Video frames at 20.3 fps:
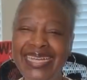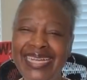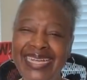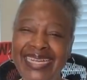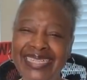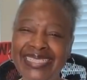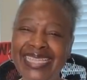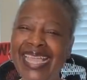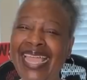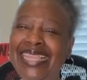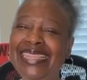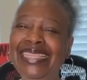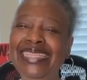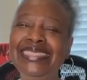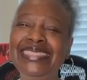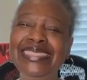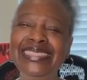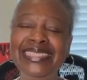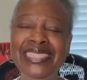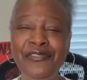Again,
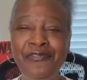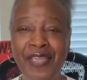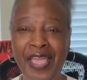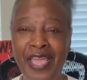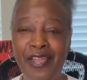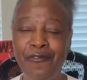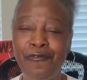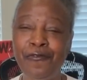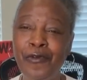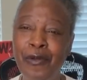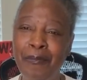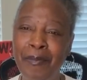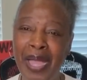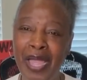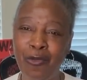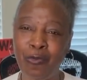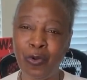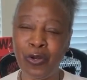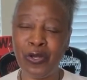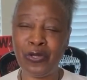this is Eyvette from
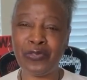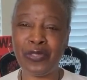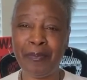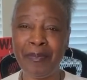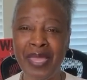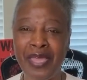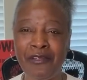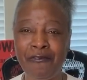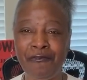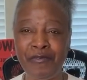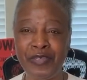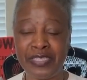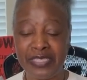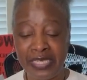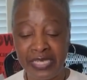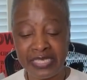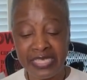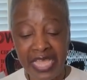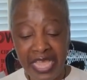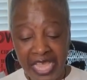My World of
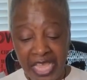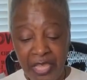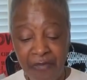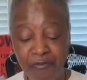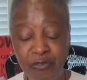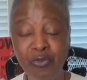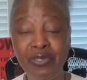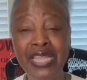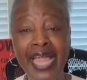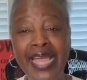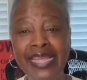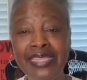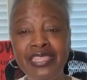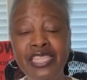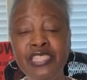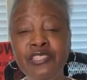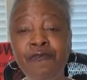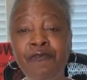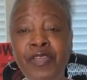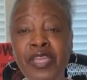Metaphysics. If you like
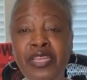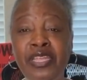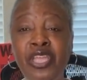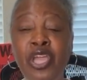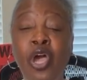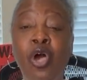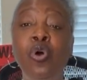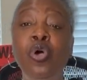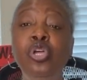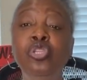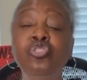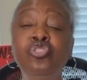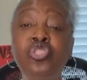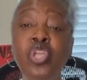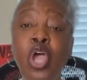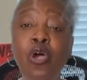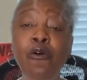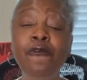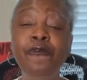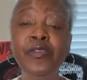this video,
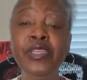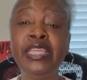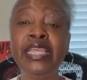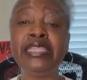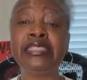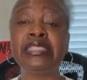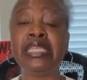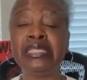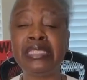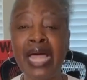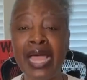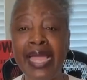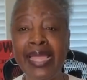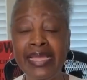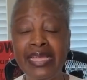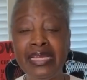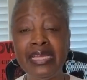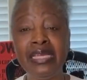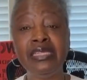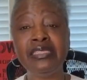don't forget to
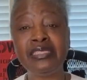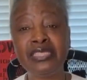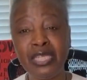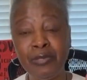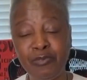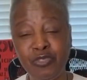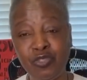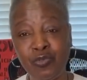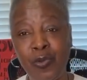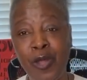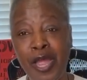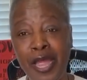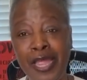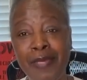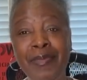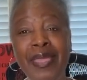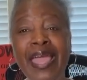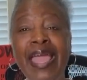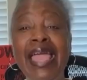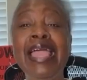like,
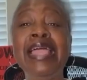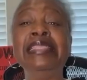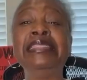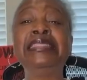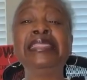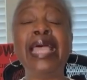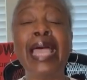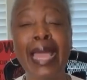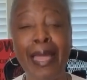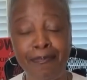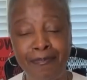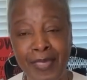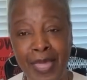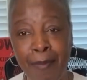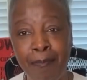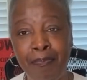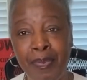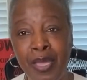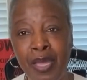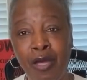subscribe, and tap
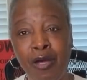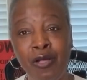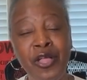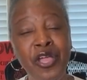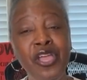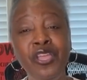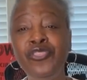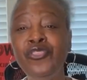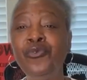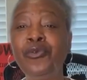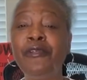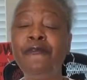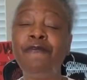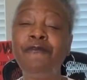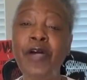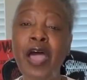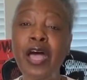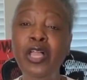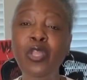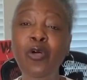that bell. You can
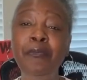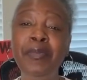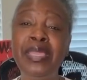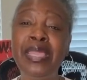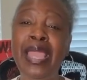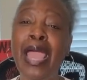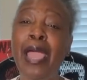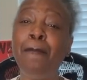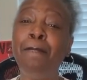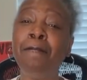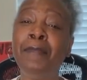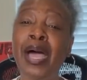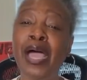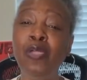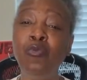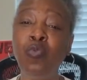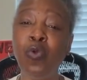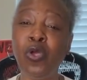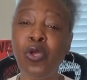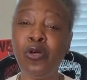follow me at
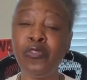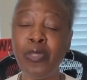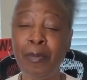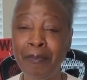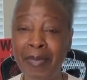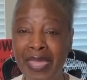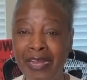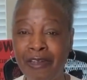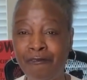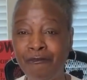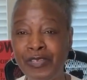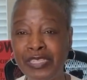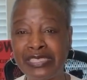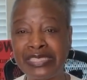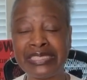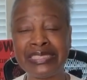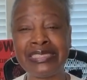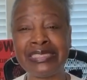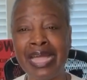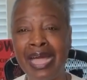
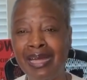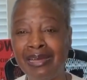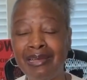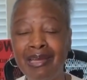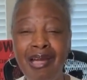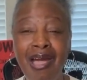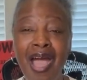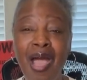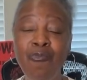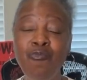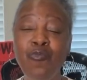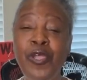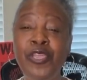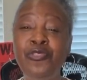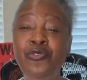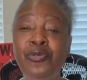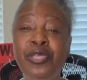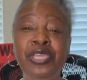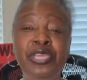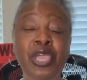myworldofmetaphysics.com where
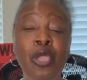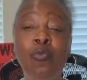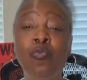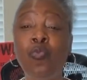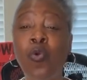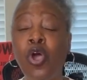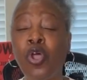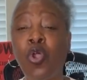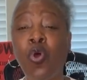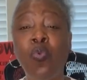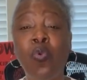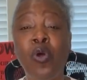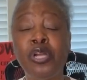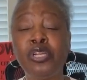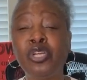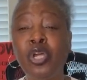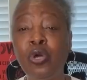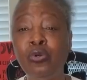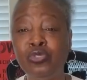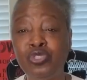you can get
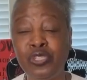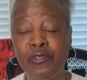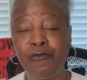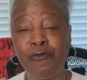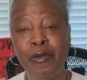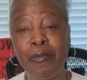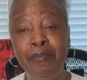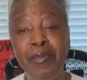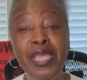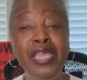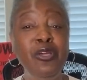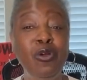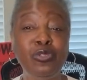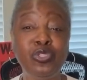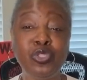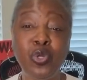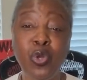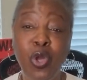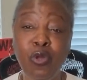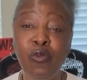one-on-one coaching from me or
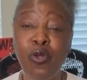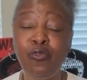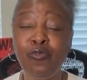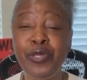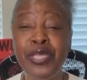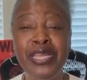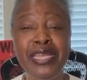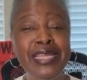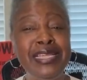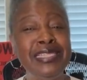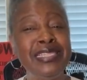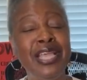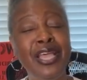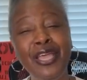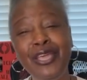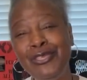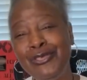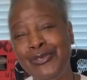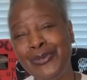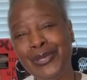tarot readings.
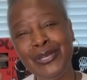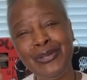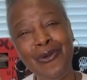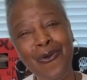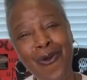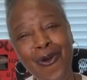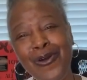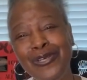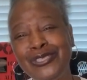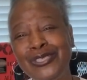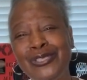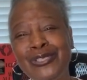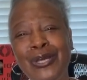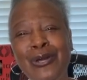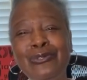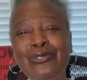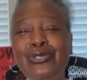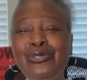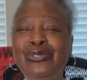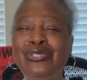You can also
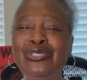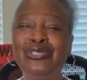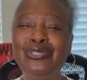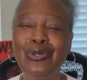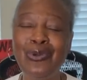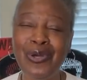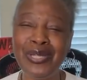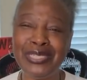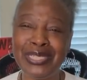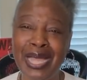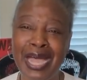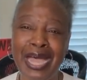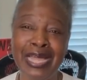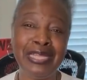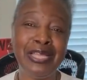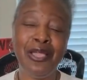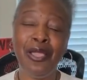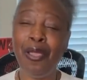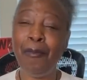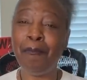go to
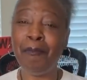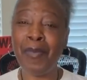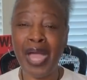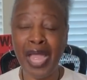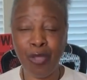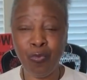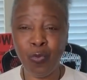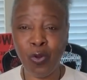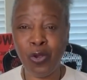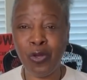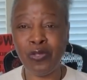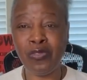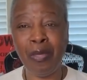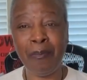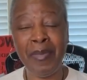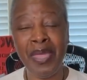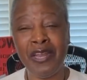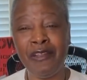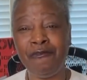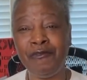store.com
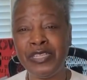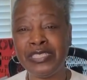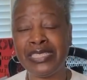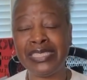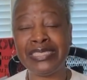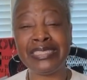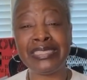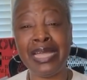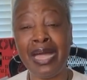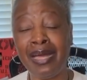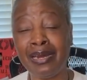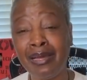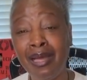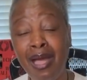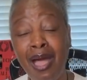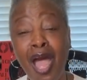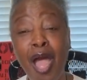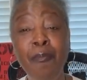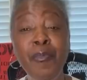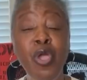
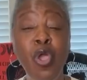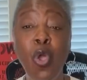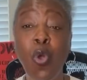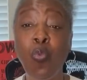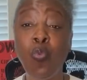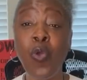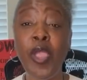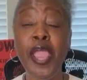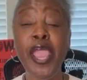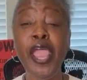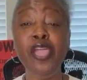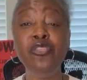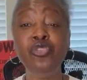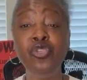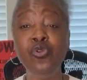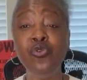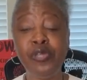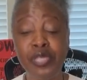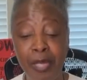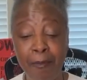myworldofmetaphysics.com, where
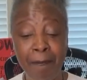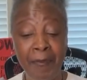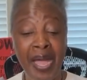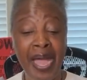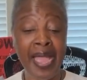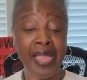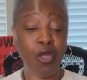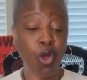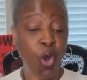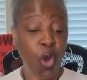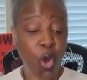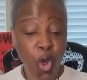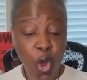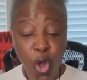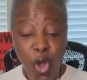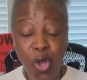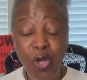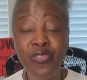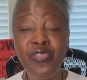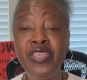you can buy
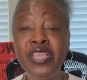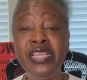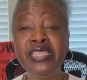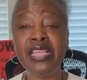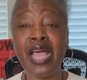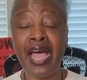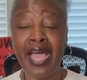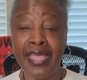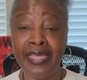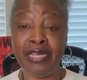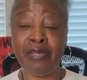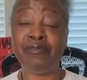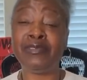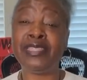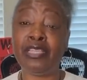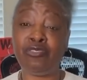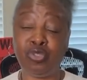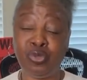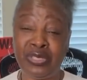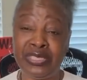all these items
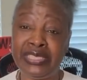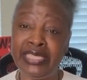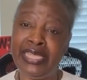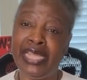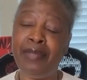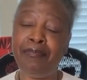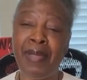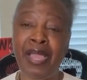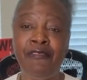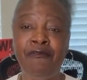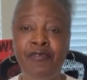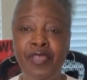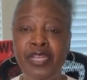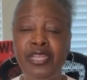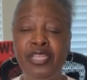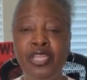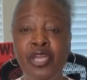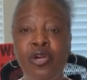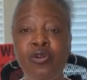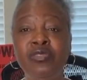that you see in my
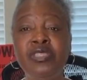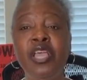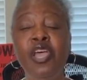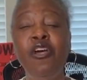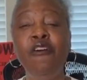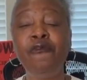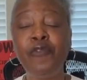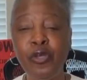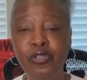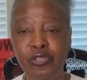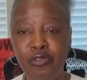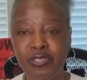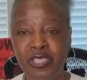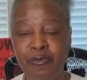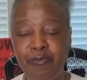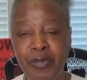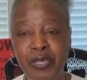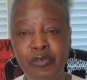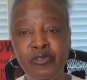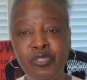videos for your
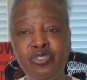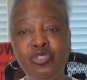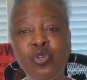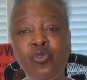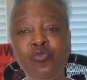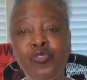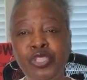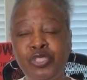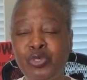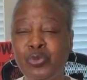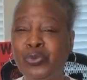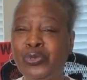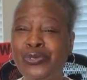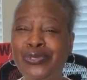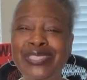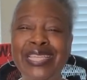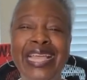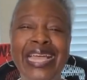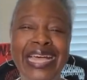spiritual rituals.